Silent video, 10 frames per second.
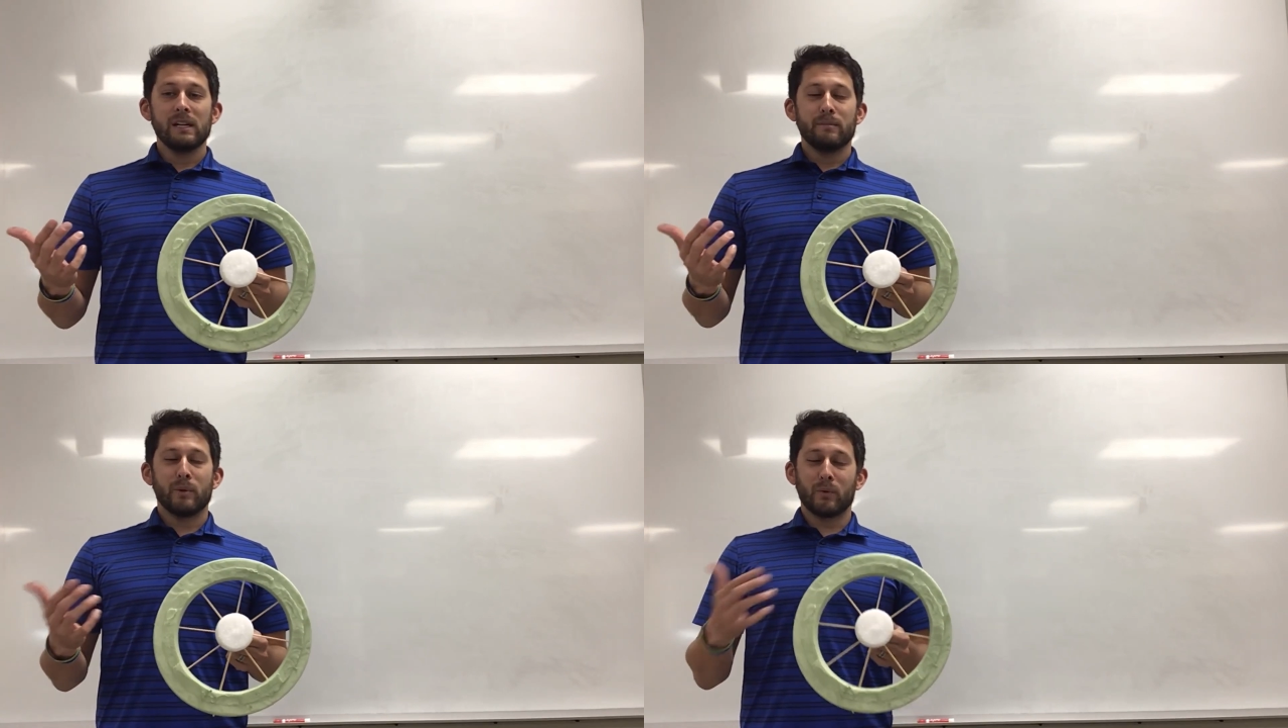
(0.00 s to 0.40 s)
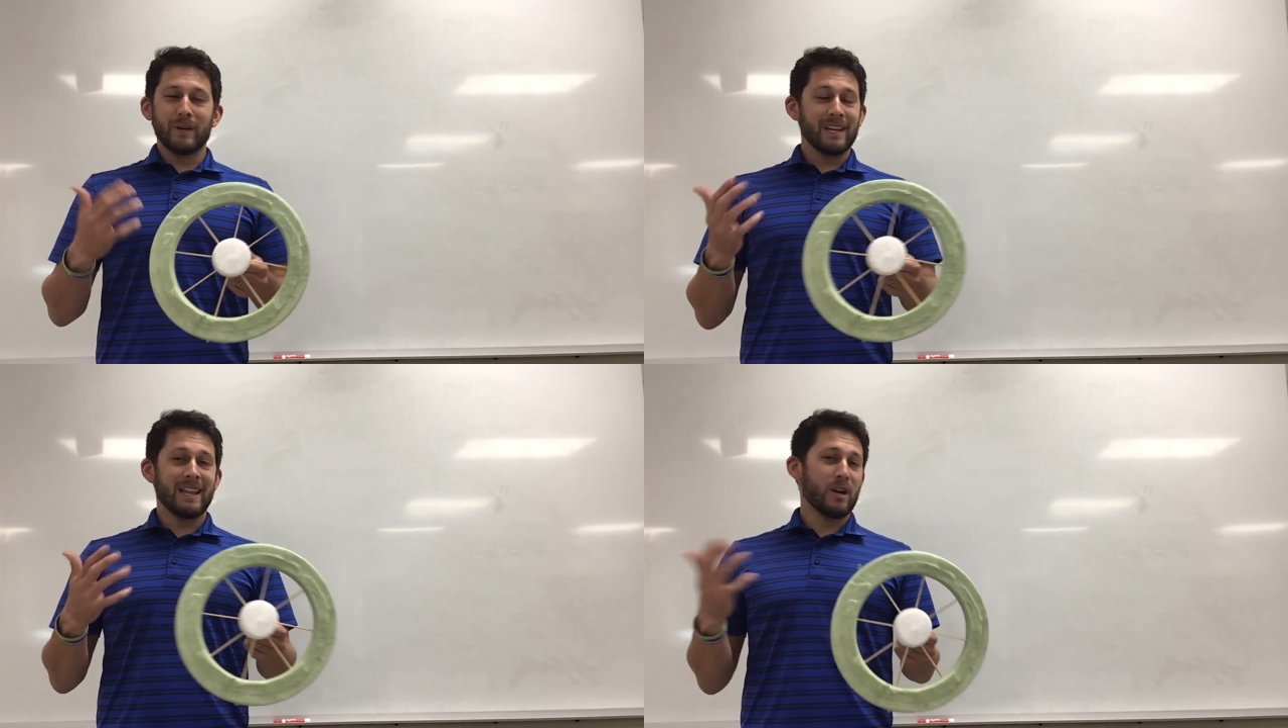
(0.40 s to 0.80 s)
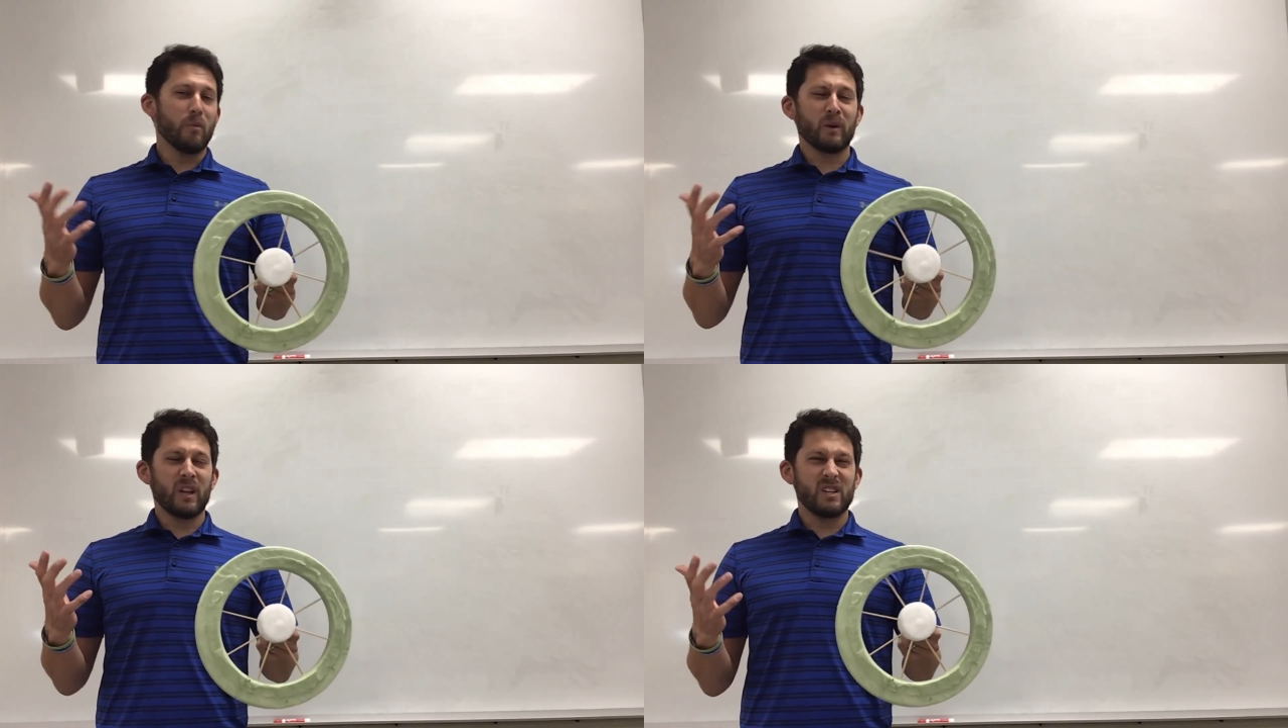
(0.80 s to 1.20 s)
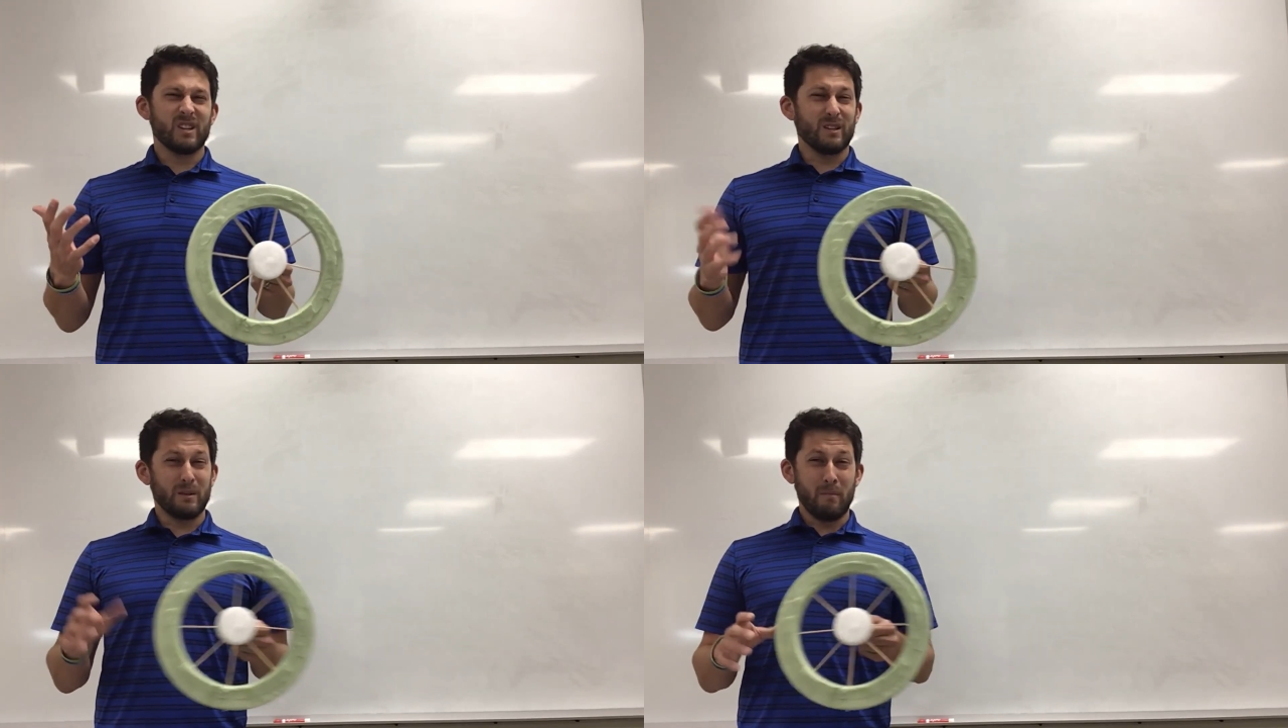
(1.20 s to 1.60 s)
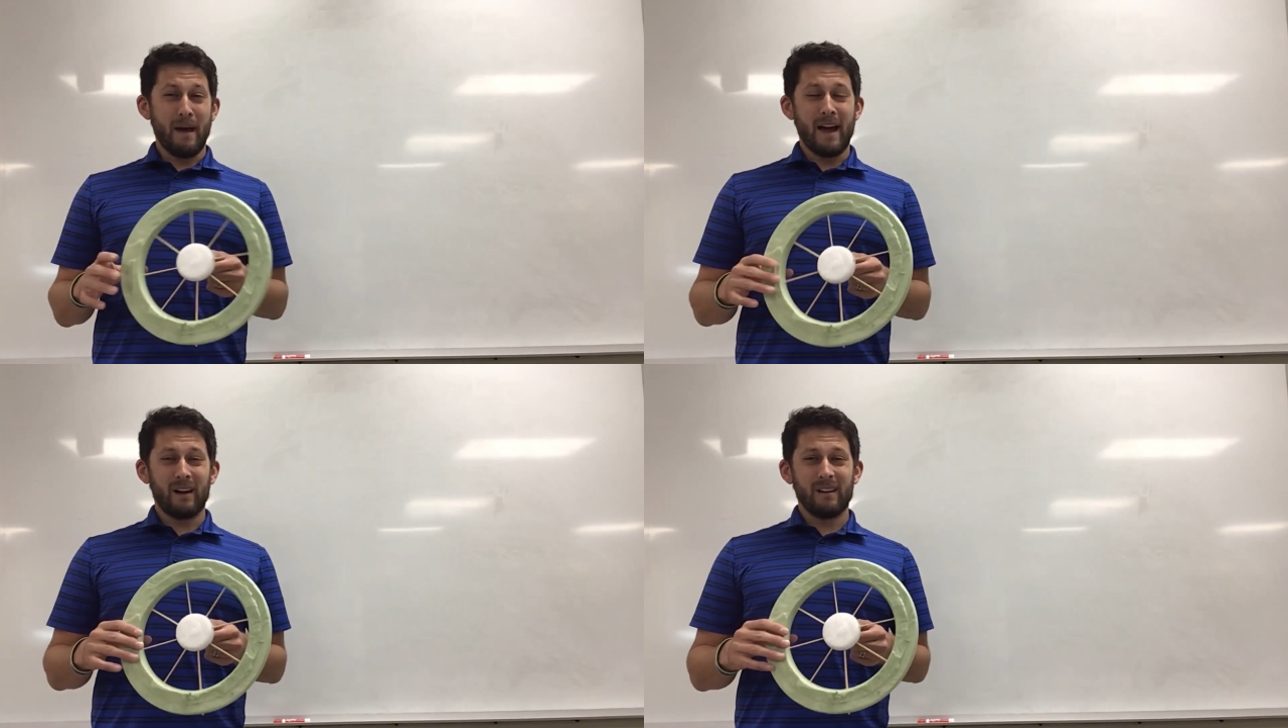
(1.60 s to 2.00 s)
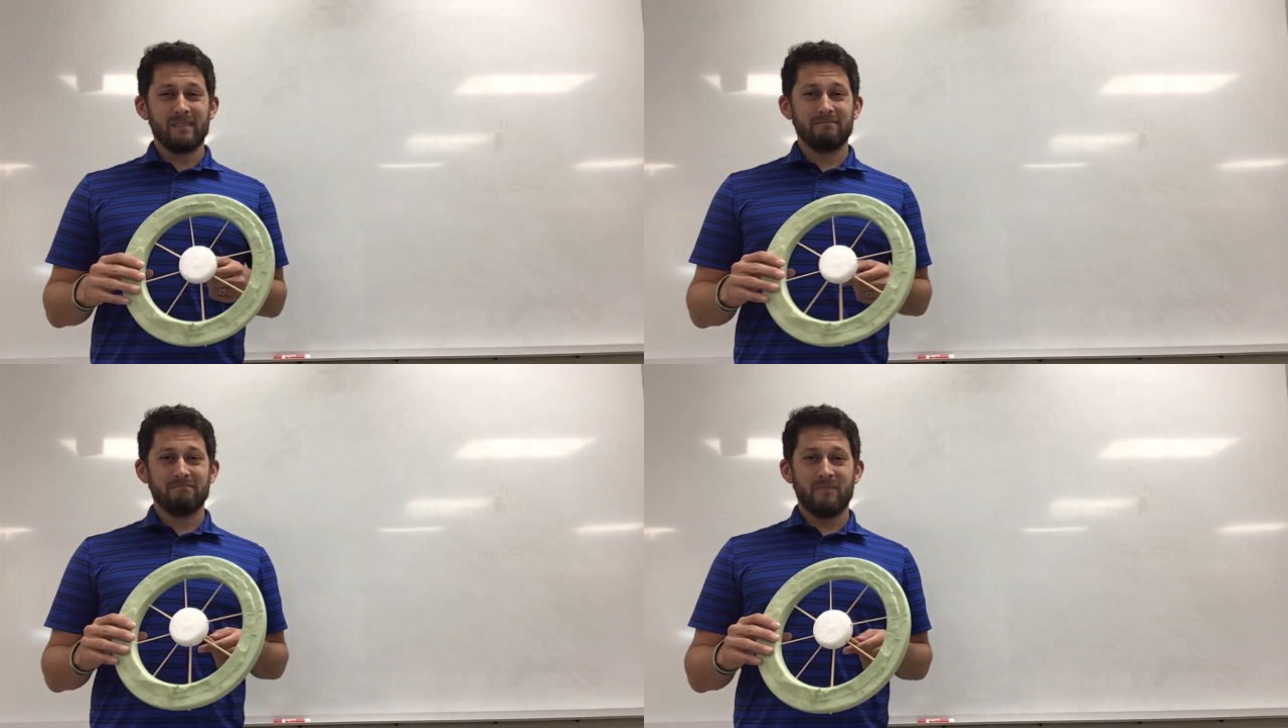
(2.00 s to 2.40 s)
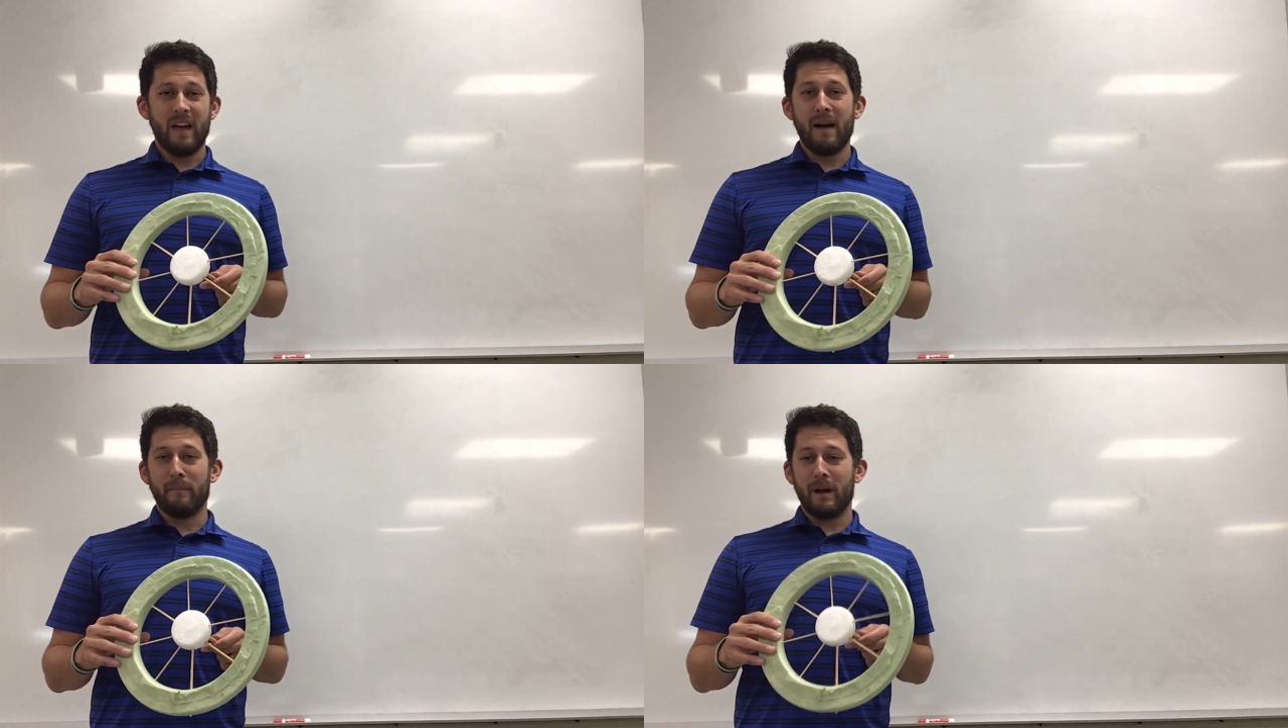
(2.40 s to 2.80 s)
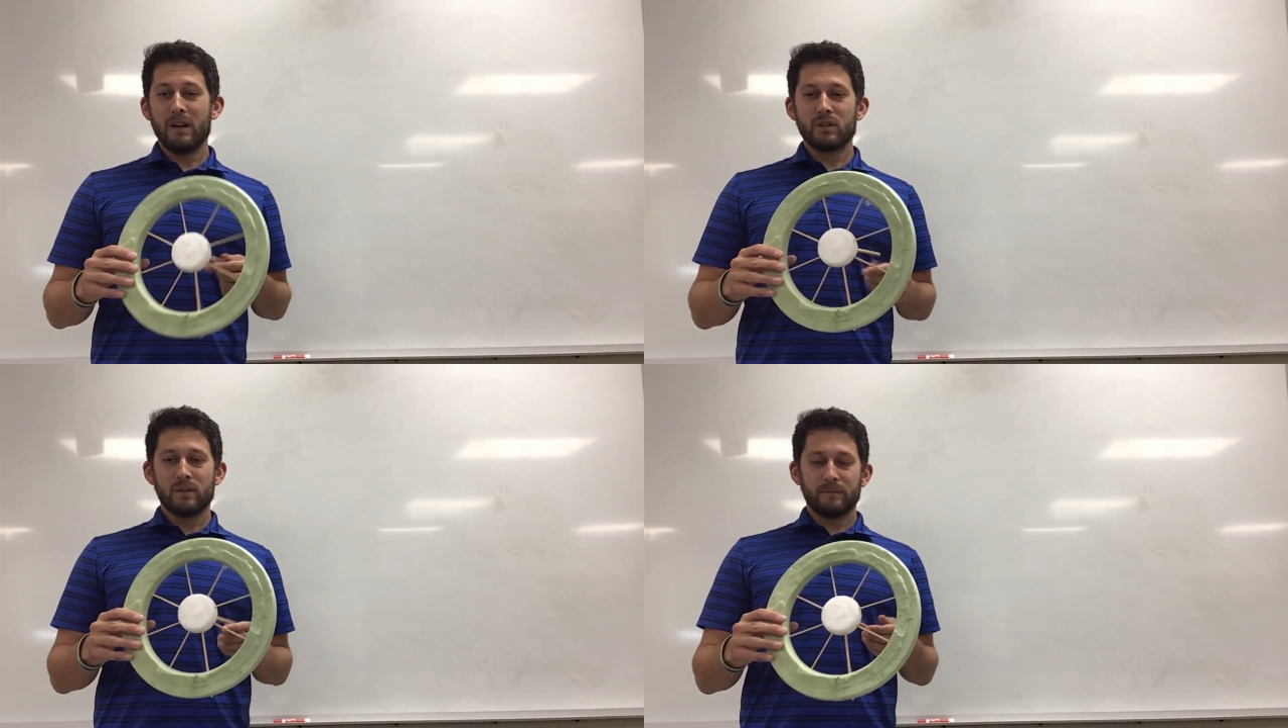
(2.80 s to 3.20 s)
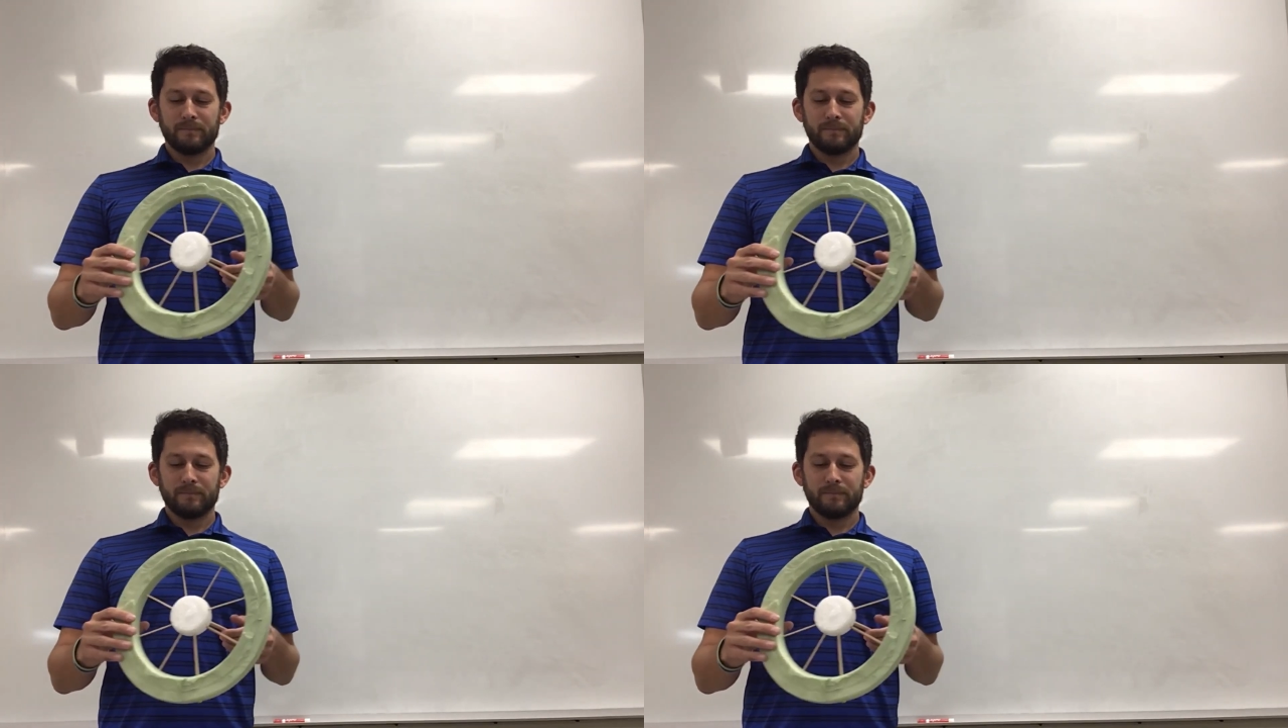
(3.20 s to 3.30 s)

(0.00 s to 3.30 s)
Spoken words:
but really that nomenclature doesn't matter that much.